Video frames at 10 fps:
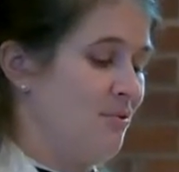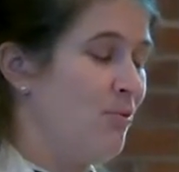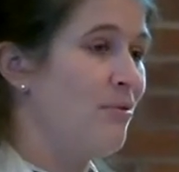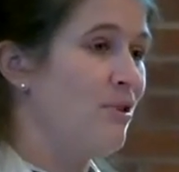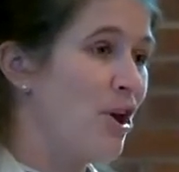
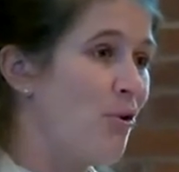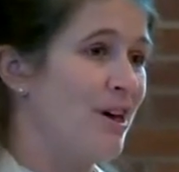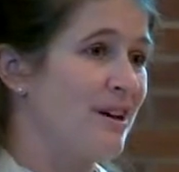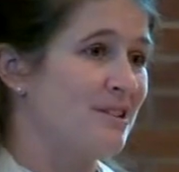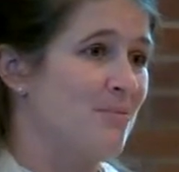We know
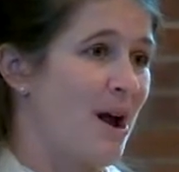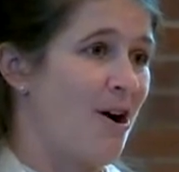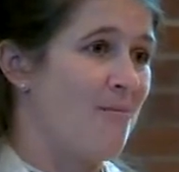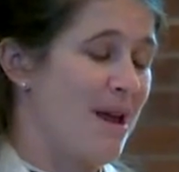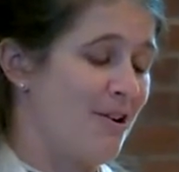this by
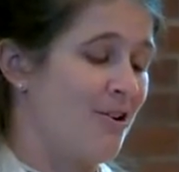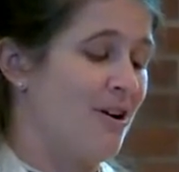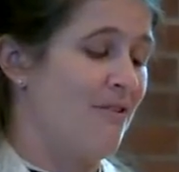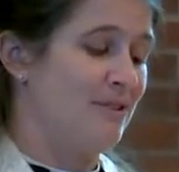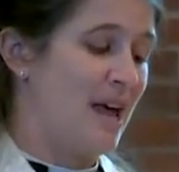our
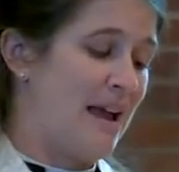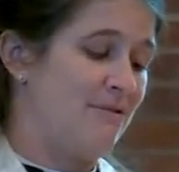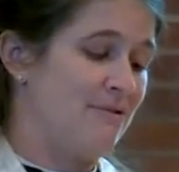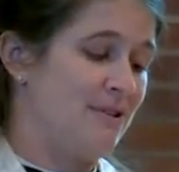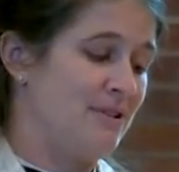manner of
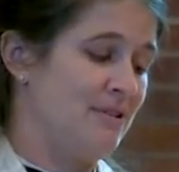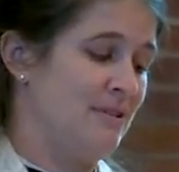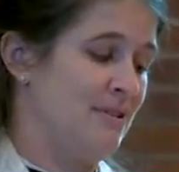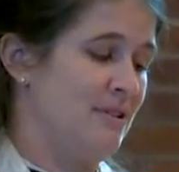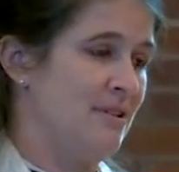life.
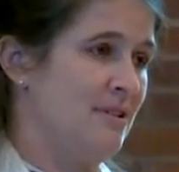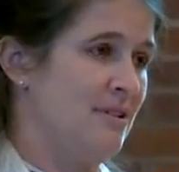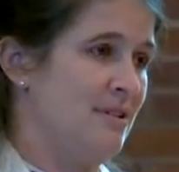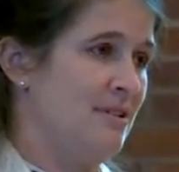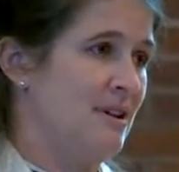
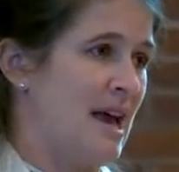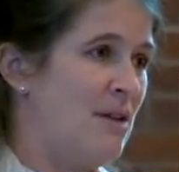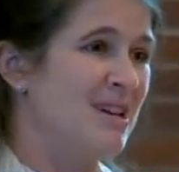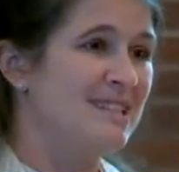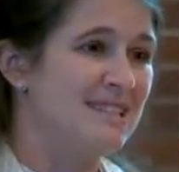
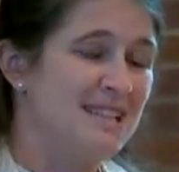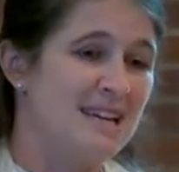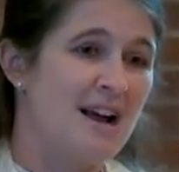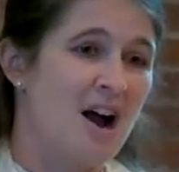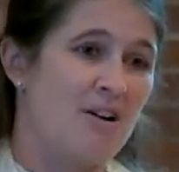And we
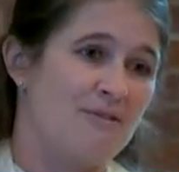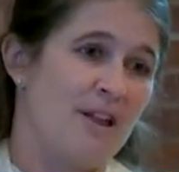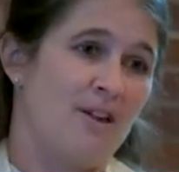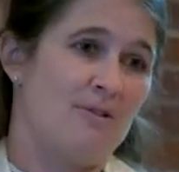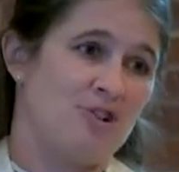see our
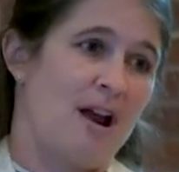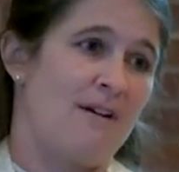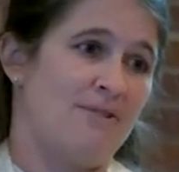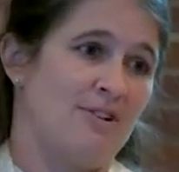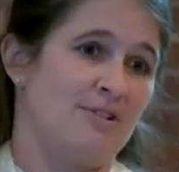fellow
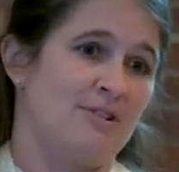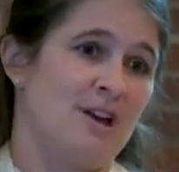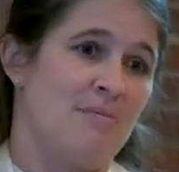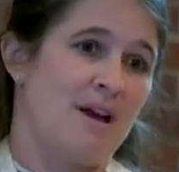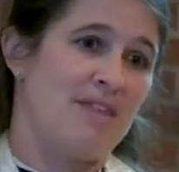travelers
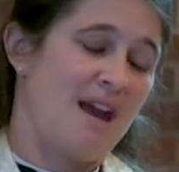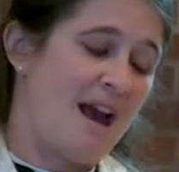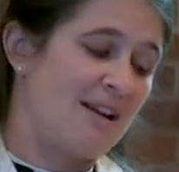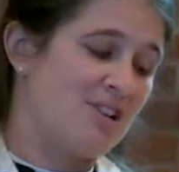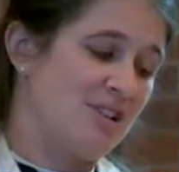by the
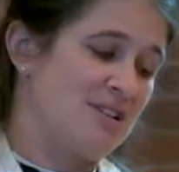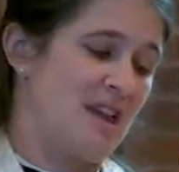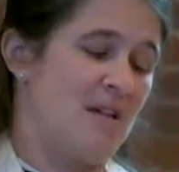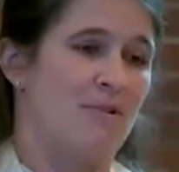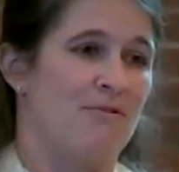actions
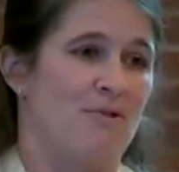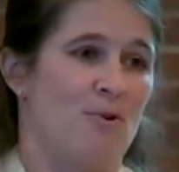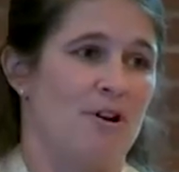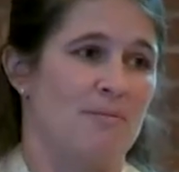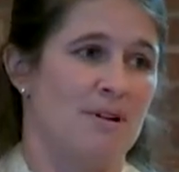they
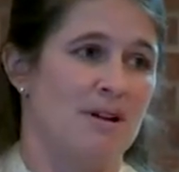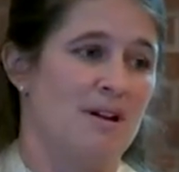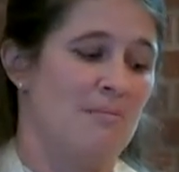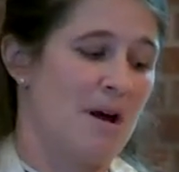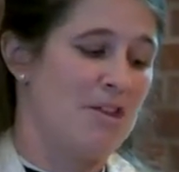perform,
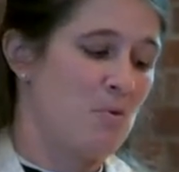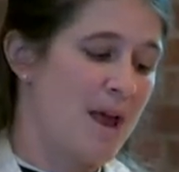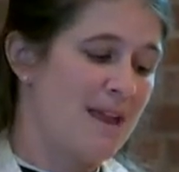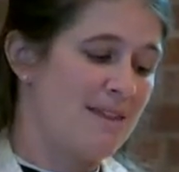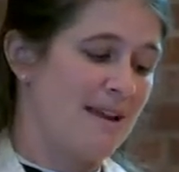by the
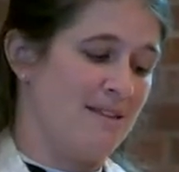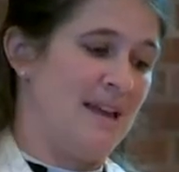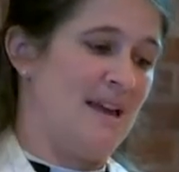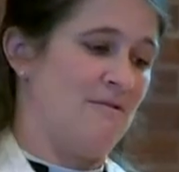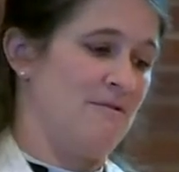way they
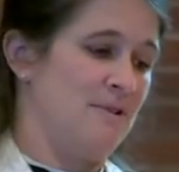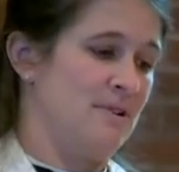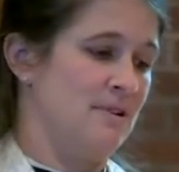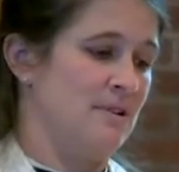live.